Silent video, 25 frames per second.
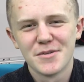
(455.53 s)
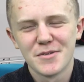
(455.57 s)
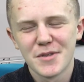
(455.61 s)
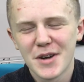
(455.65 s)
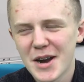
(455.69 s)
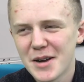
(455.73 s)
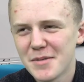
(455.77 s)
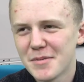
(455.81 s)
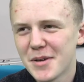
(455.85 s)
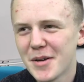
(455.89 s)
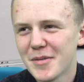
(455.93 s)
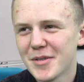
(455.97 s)

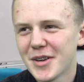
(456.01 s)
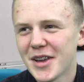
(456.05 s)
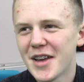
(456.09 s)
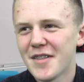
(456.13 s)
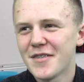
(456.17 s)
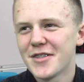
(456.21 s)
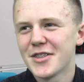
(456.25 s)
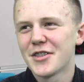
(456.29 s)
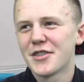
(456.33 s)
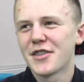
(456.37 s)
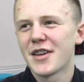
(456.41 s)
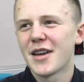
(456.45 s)
Ryan, why are we
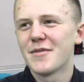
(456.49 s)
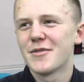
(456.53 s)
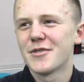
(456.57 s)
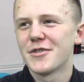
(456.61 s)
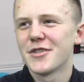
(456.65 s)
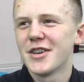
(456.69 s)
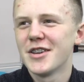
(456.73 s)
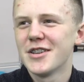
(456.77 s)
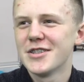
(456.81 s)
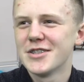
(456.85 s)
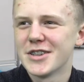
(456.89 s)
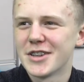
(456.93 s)
having this
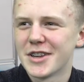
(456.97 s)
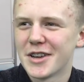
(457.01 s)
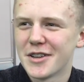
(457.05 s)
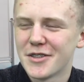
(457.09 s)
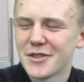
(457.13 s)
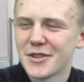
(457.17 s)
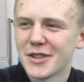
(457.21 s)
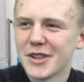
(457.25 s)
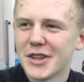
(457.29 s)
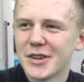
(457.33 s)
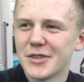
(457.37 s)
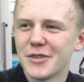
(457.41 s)
conversation?
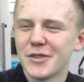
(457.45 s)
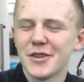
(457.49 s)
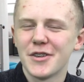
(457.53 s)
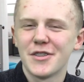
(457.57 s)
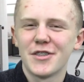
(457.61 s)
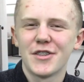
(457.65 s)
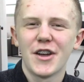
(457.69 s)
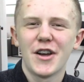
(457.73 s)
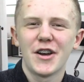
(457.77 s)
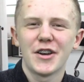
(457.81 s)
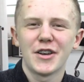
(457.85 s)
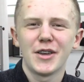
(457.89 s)
Because you're literally
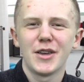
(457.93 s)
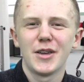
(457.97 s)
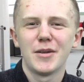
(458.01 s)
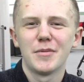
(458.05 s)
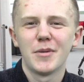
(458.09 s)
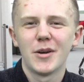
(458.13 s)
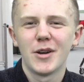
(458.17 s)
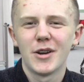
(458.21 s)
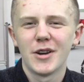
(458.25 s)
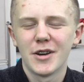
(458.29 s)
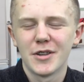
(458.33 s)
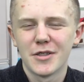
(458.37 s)
talking
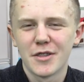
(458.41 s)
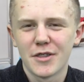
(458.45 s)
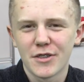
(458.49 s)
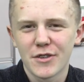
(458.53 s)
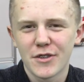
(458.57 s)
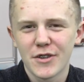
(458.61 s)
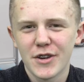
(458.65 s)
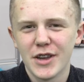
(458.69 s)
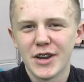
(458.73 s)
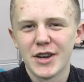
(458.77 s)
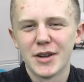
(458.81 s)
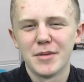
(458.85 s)
about it on the
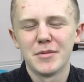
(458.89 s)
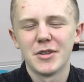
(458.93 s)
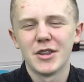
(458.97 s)
screen.